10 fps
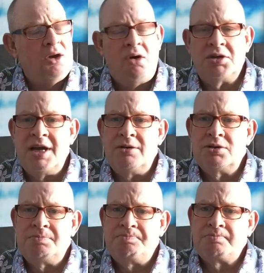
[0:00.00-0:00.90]

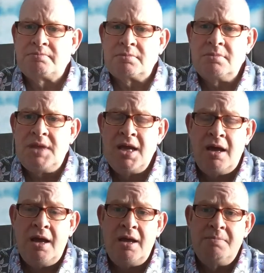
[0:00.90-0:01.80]
cocktails.
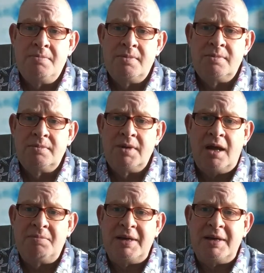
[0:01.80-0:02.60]
I've